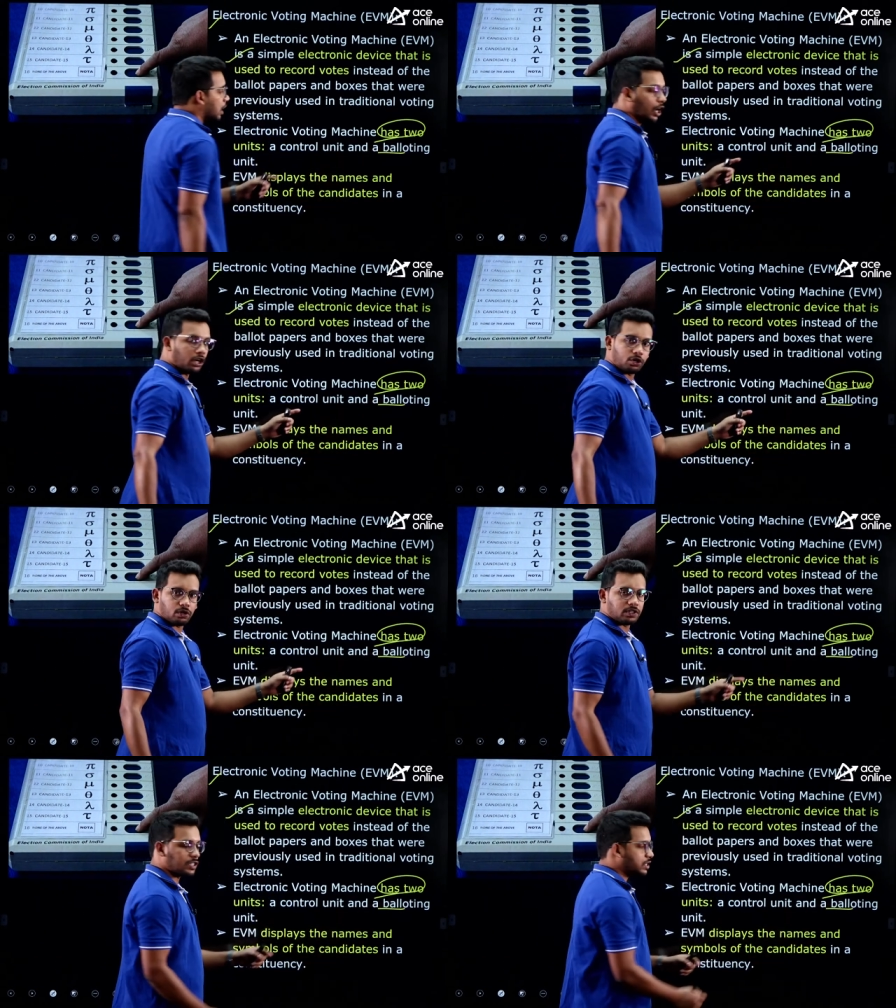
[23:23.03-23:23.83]

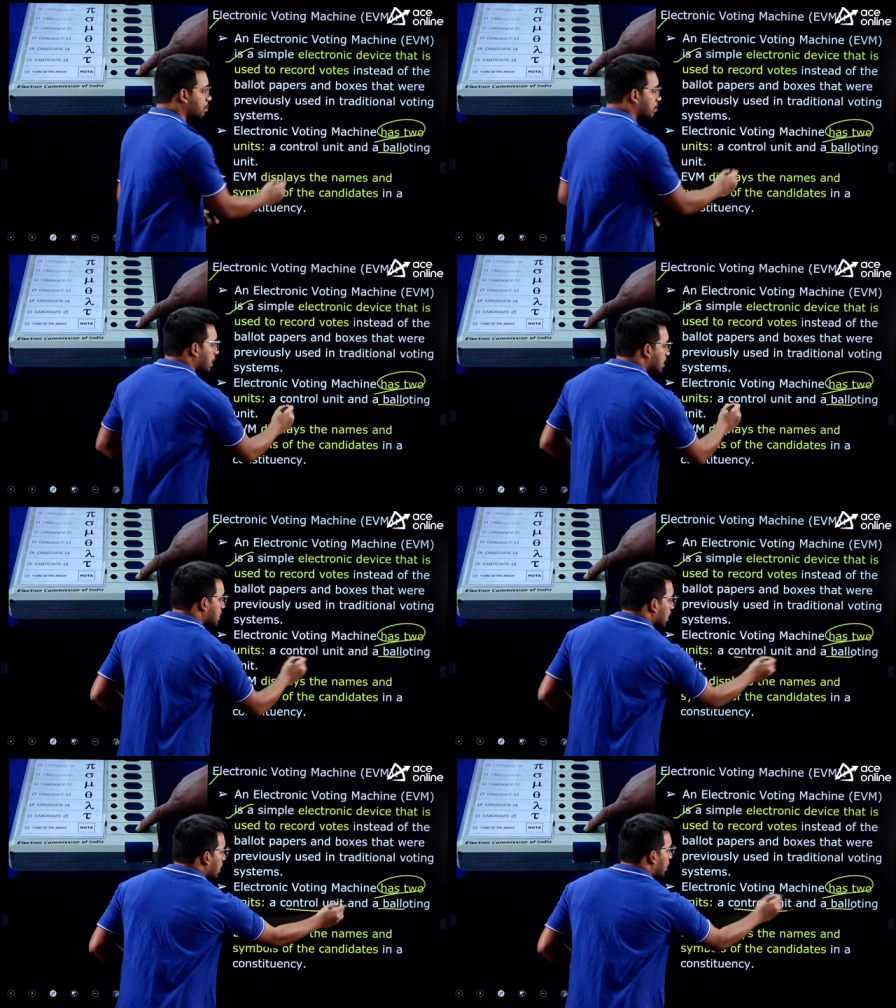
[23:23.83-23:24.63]
Control system is
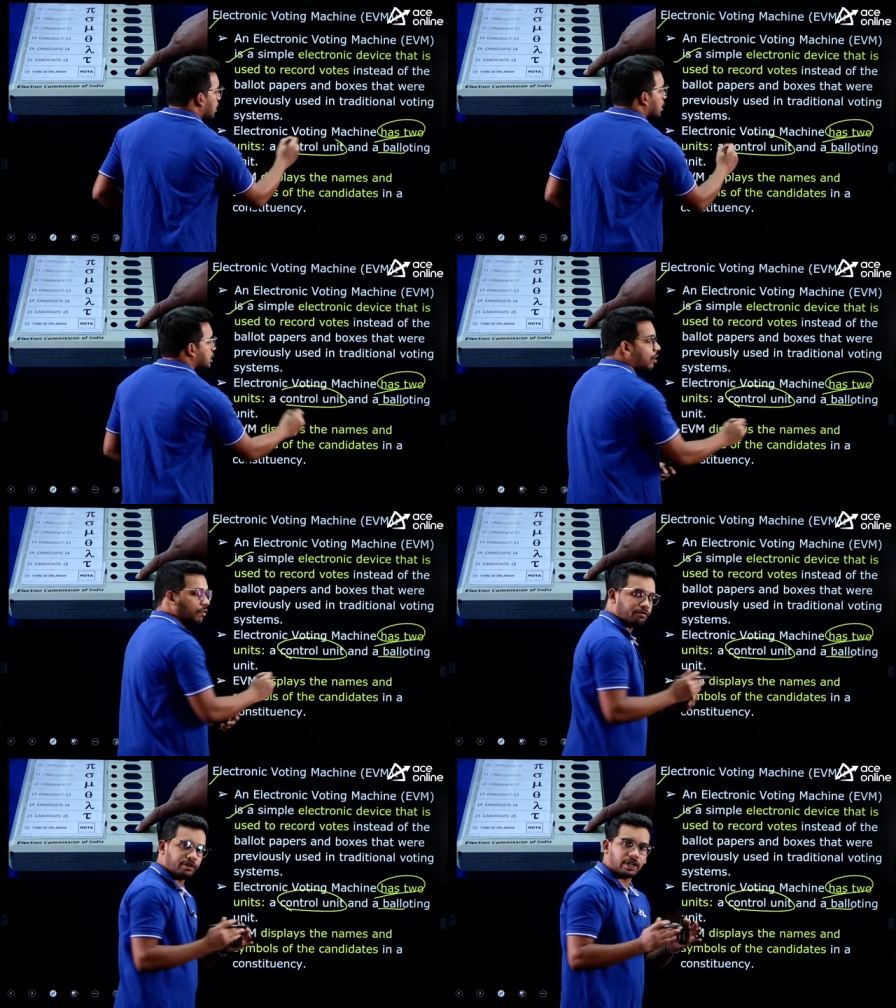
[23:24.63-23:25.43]
the
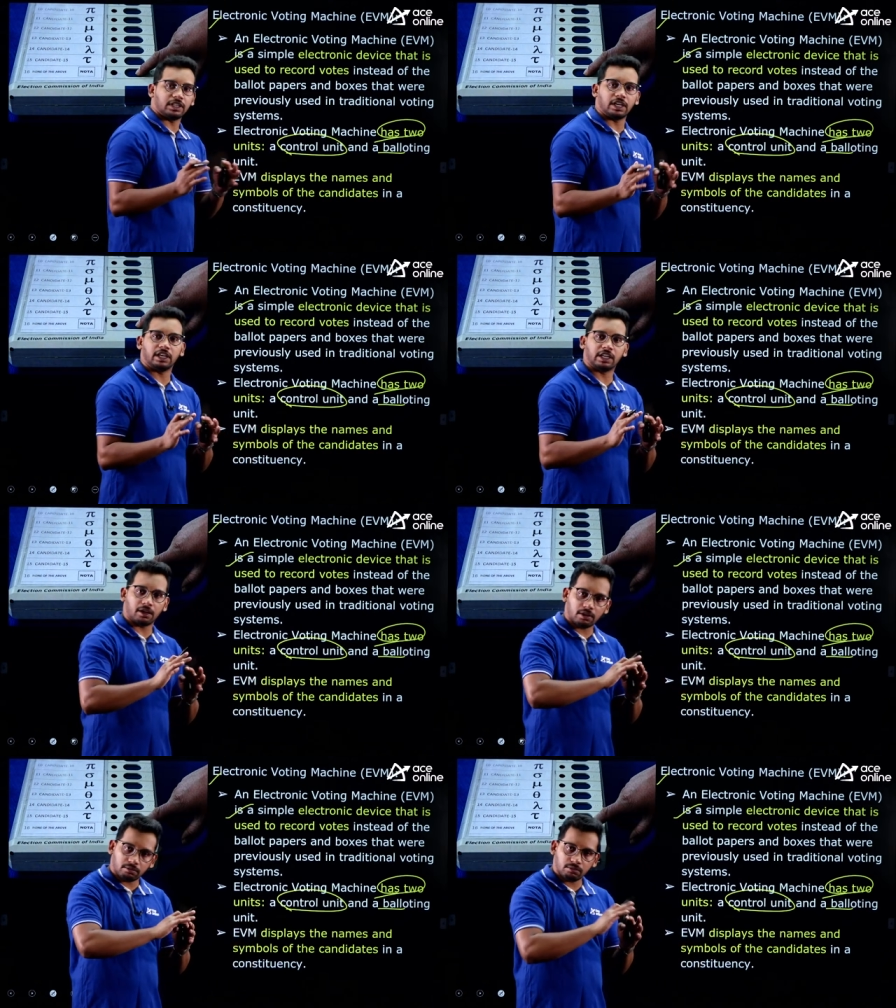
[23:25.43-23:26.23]
software that it
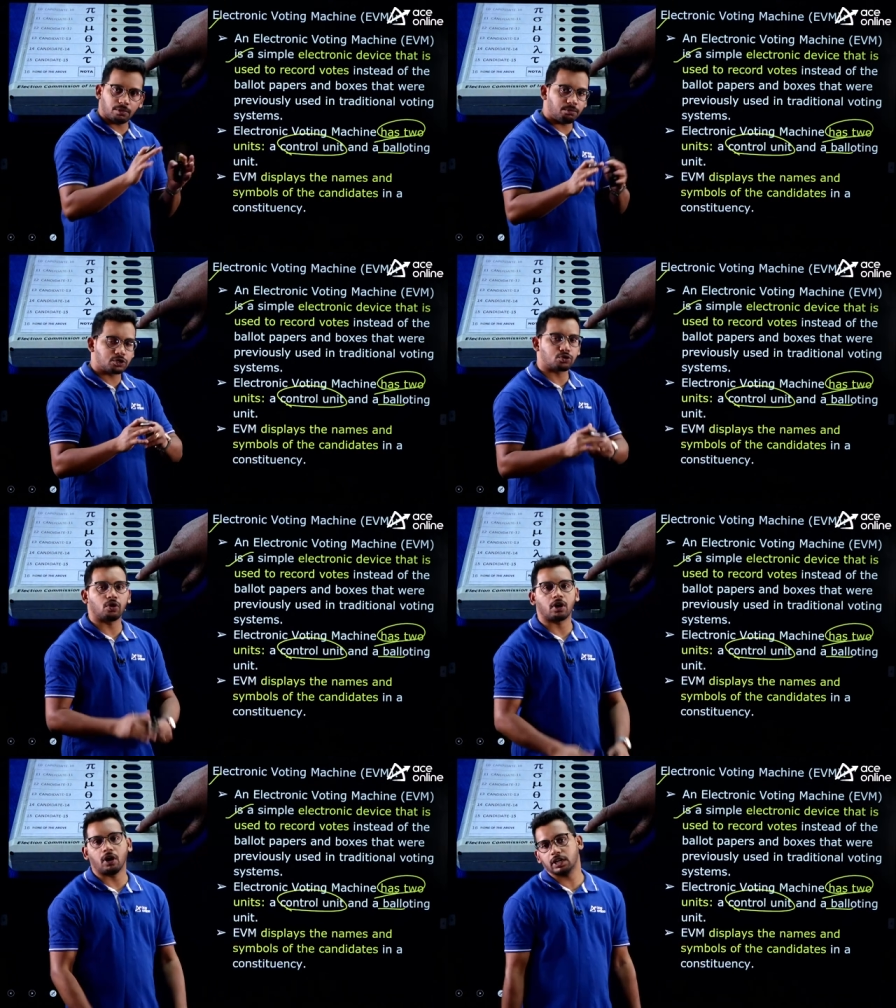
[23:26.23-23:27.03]
can
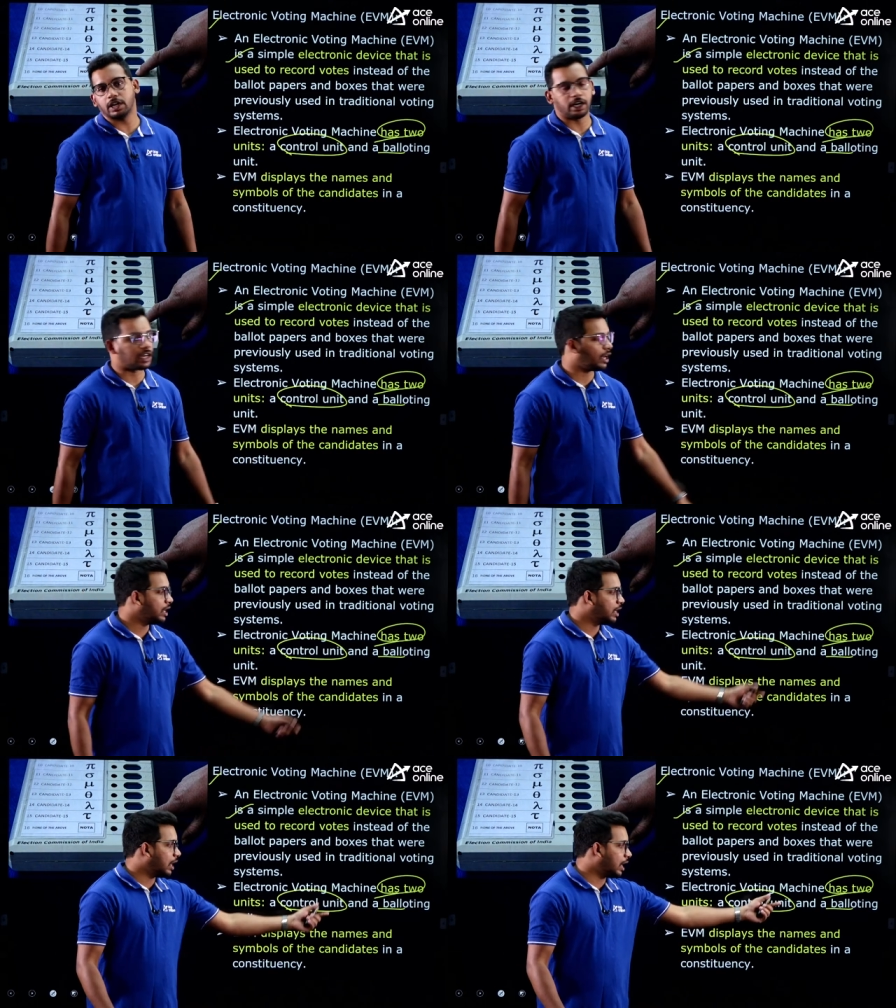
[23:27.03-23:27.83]
store all the data
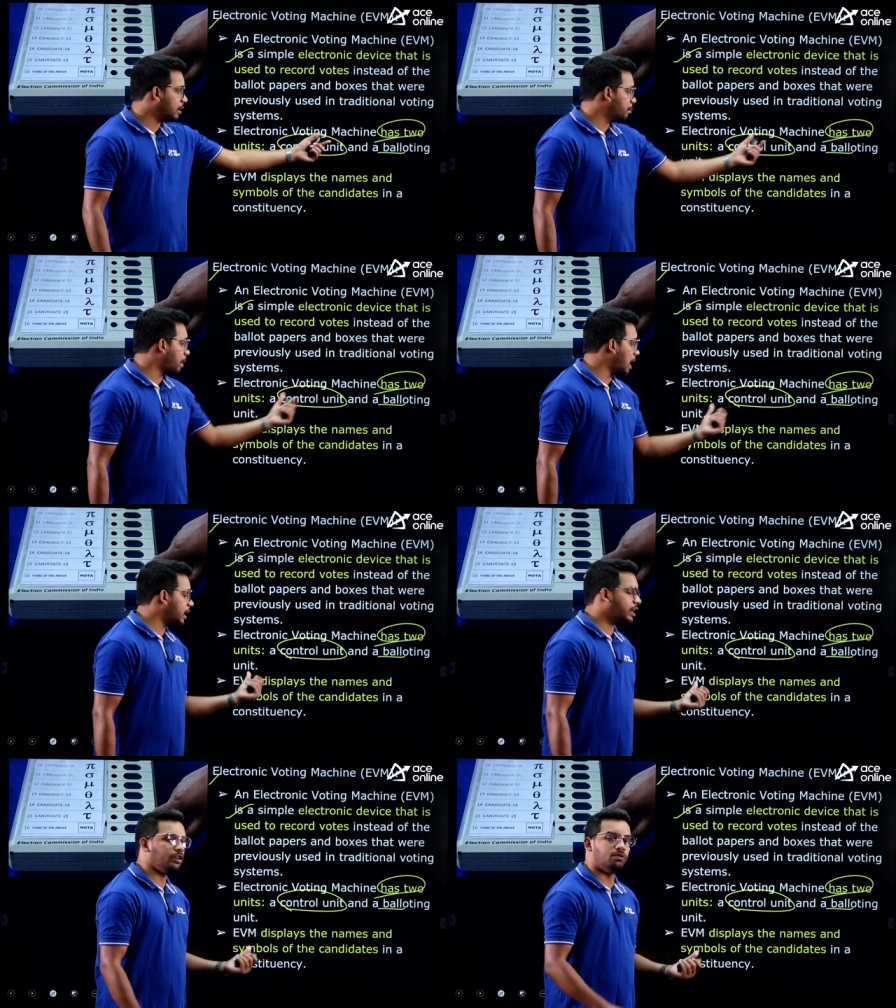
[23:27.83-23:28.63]
and
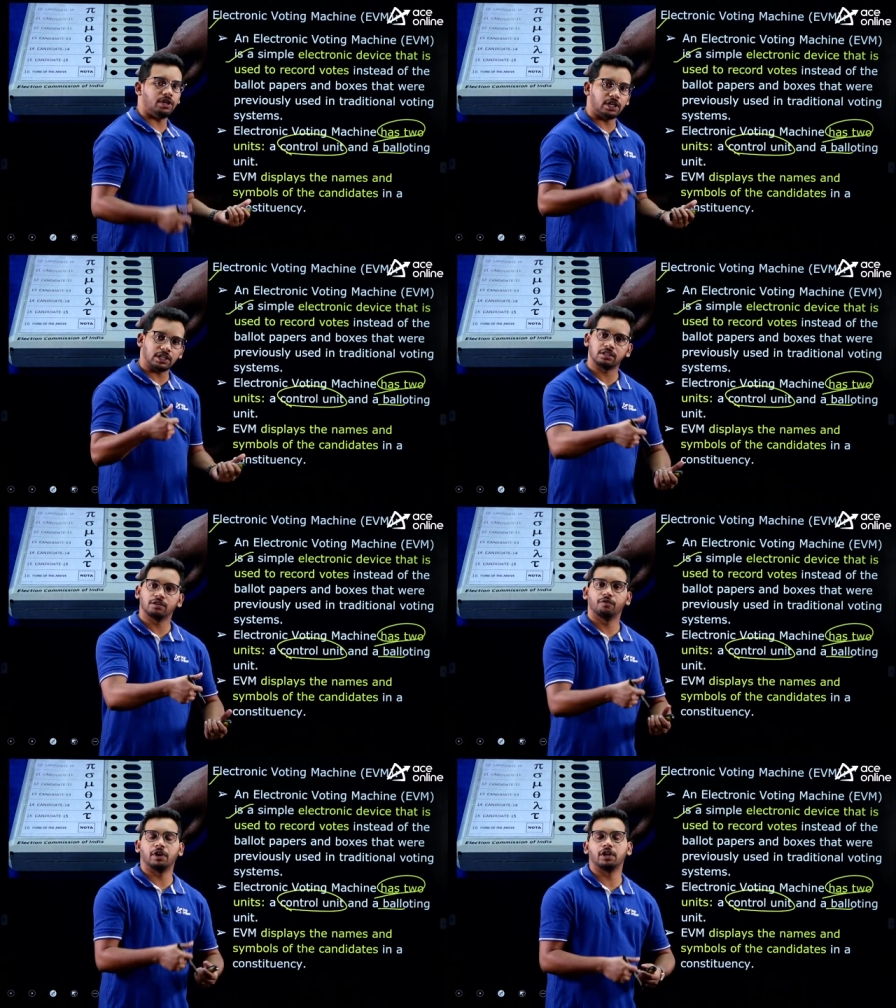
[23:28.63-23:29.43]
balloting unit is
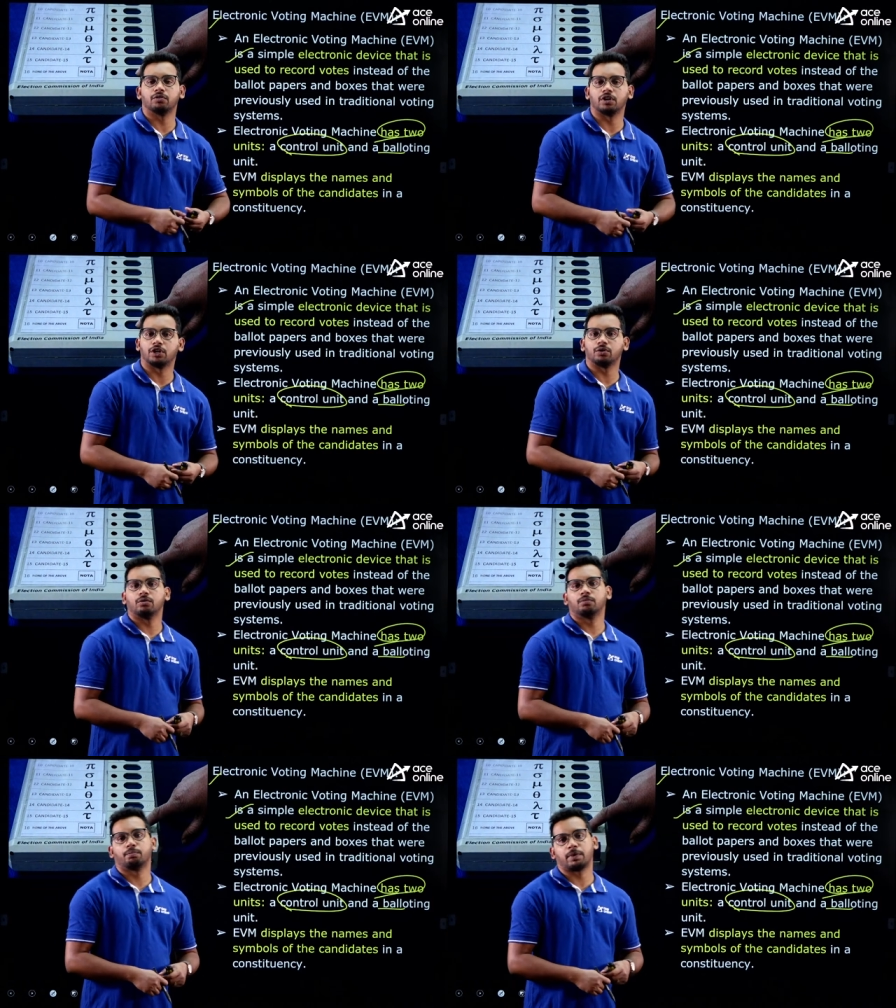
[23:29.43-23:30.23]
where you need to
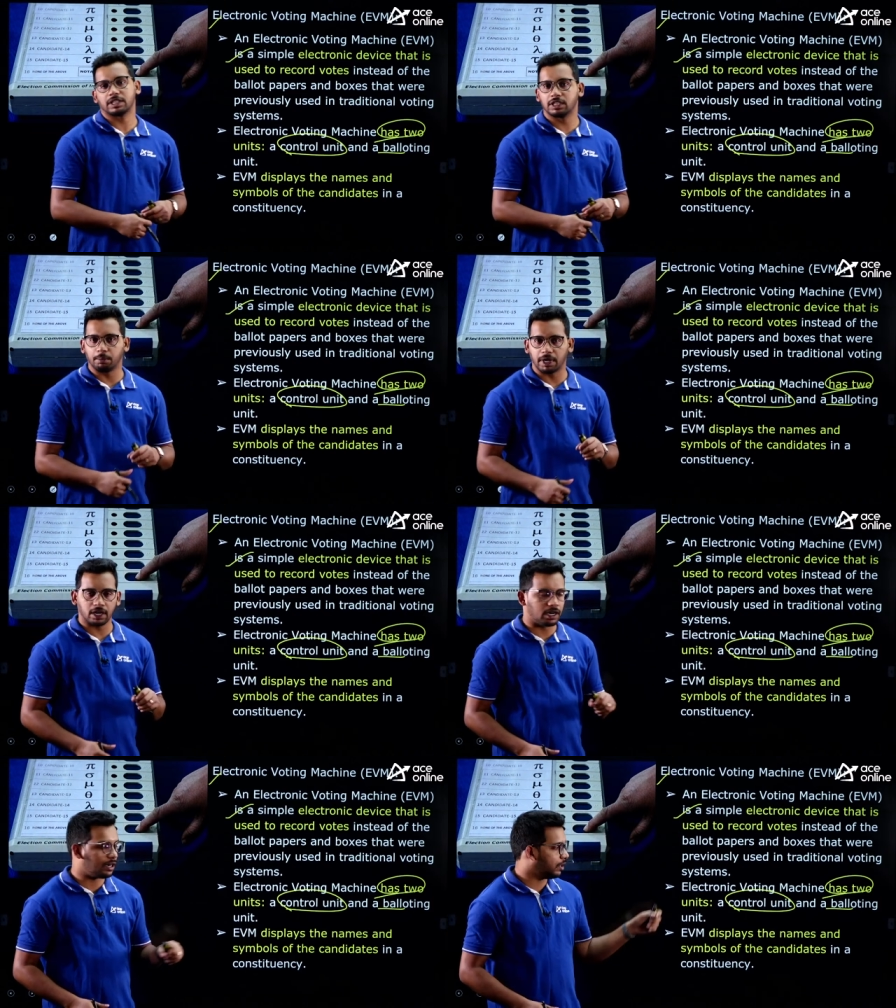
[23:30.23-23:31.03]
press the
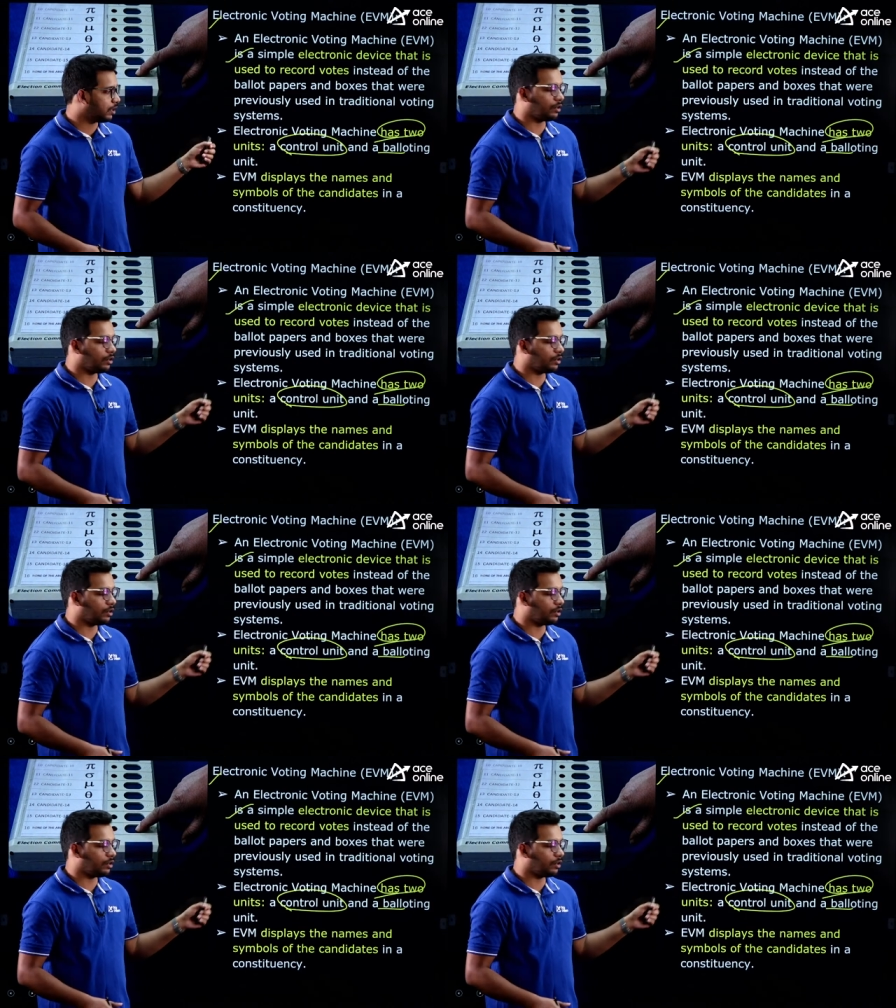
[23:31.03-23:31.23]
button and